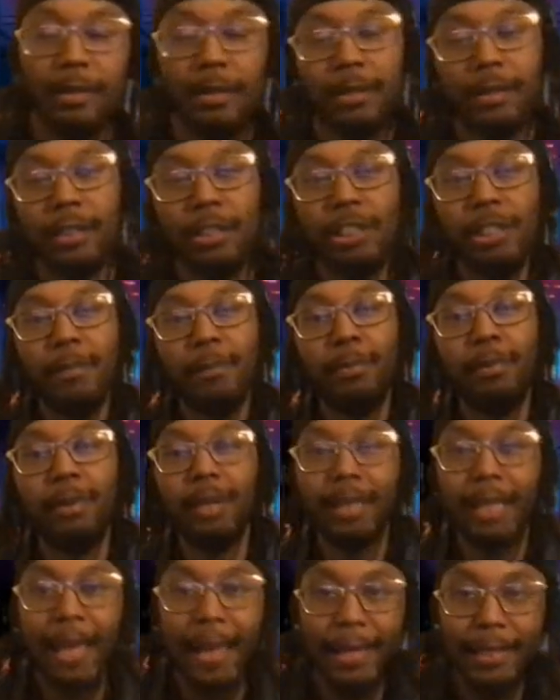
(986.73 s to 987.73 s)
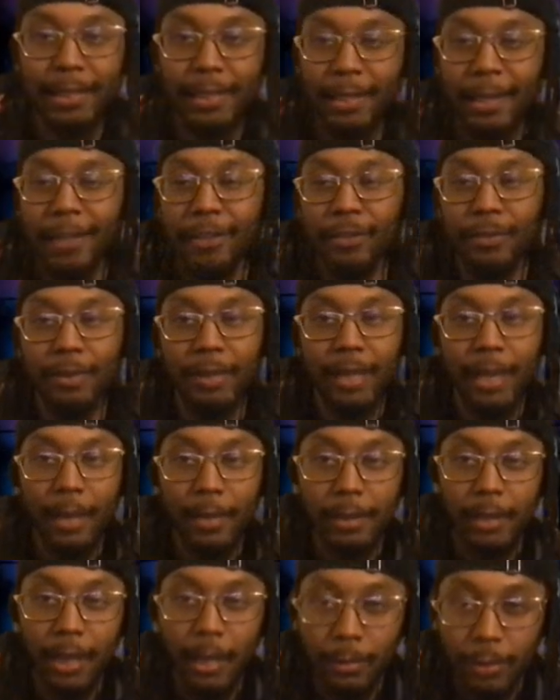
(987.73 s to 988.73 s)
It's your boy Logik
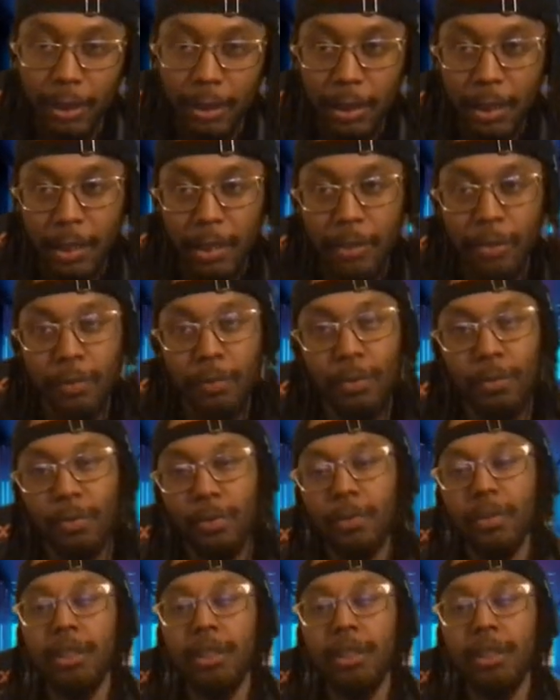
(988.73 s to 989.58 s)
X3000 LCE. You new to the